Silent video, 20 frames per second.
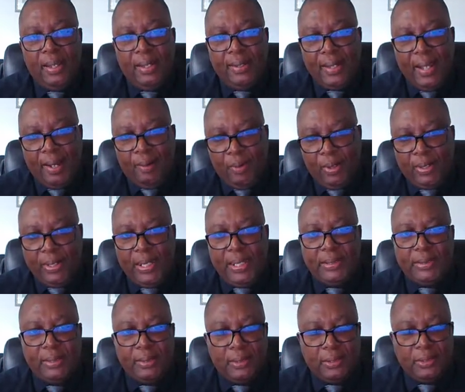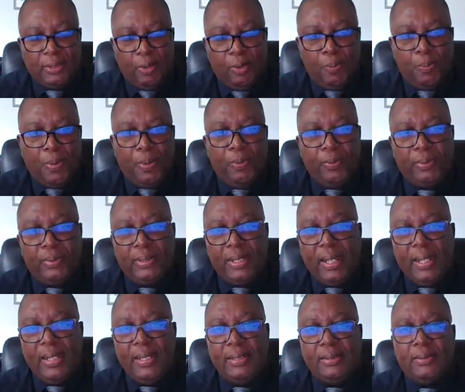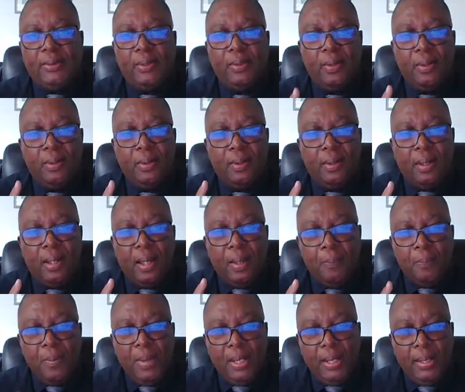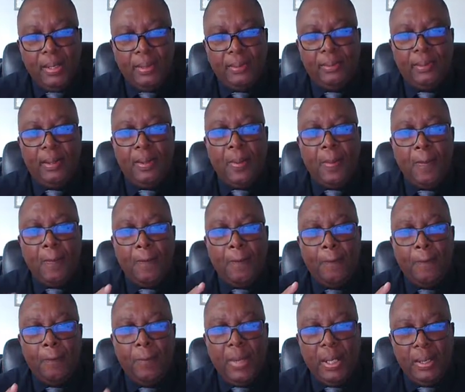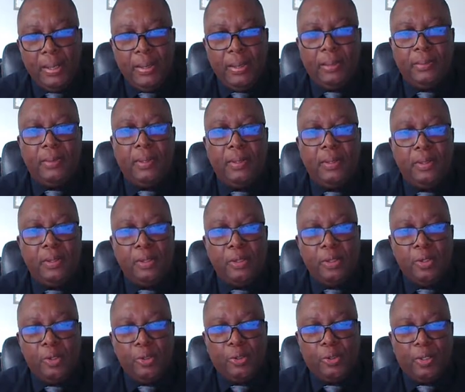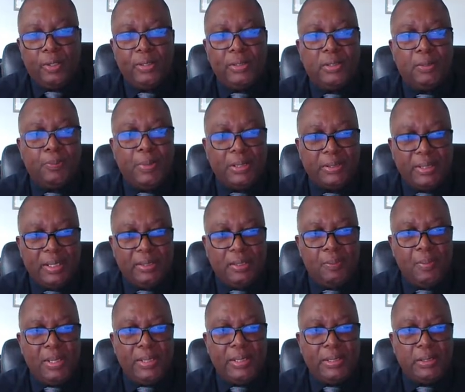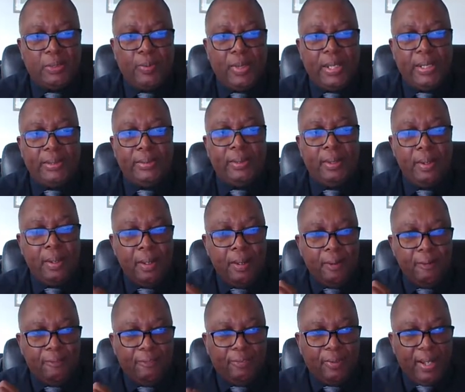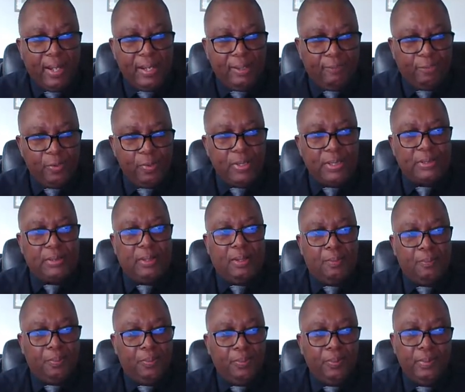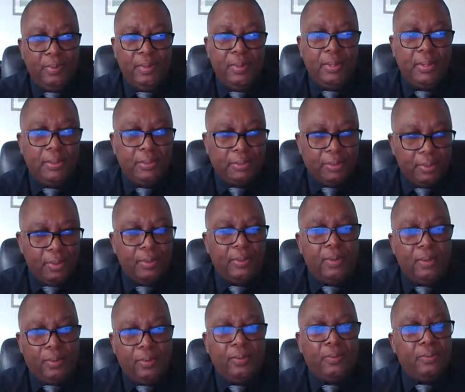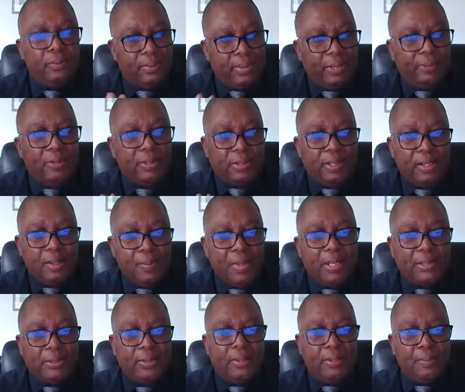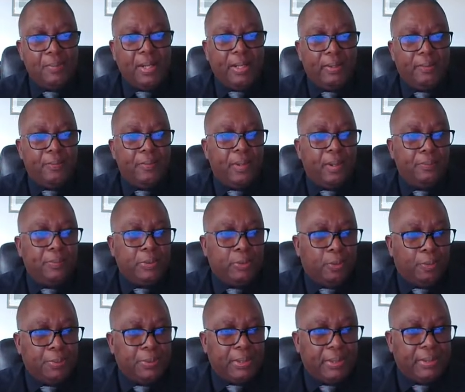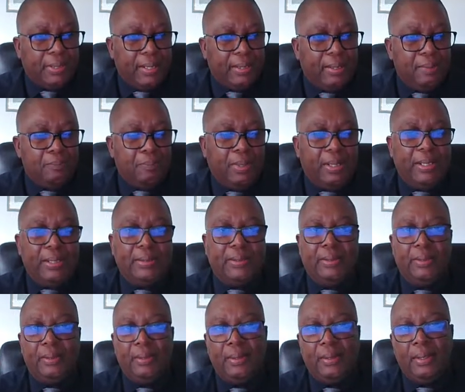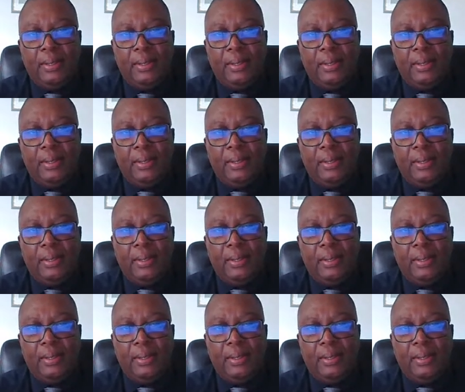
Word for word: In our case, in the slowpoke, that is a million million neutrons per centimeter squared flying through your sample. So you know there is going to be a certain amount of absorption taking place.